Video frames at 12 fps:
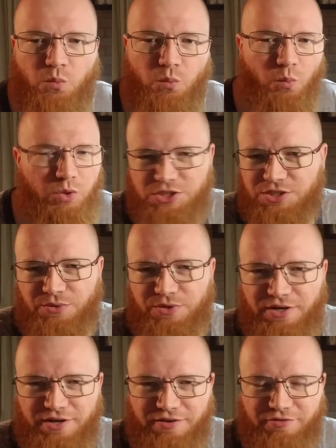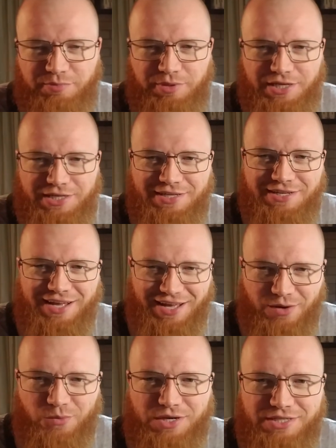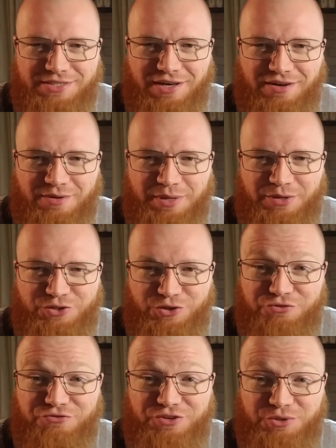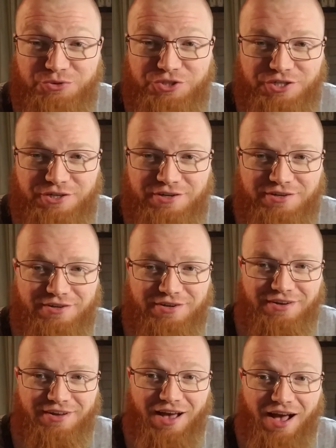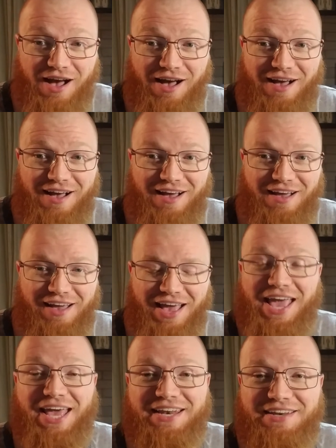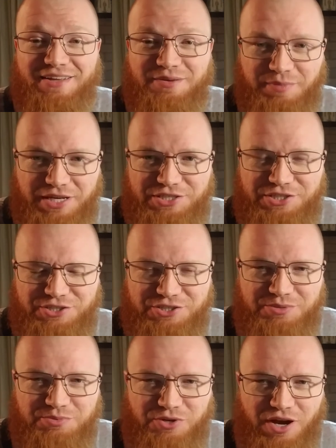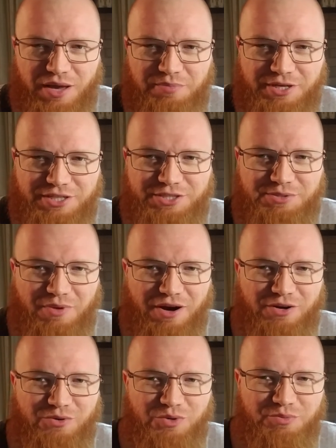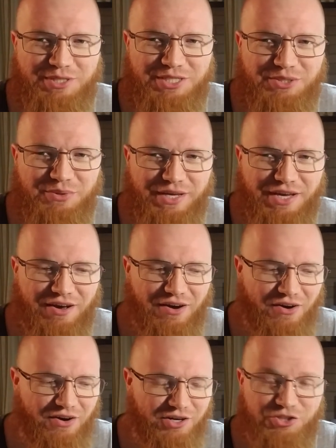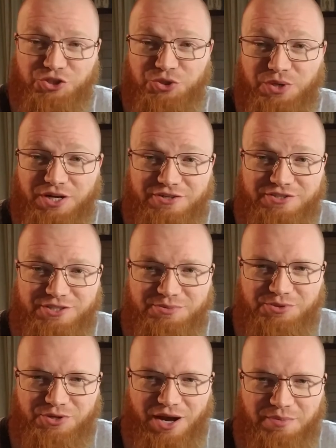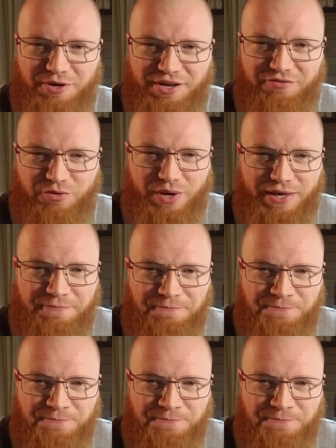What's going on, everybody? I want to talk about your future. And make sure you subscribe because tomorrow we'll be doing our 200 subscriber giveaway.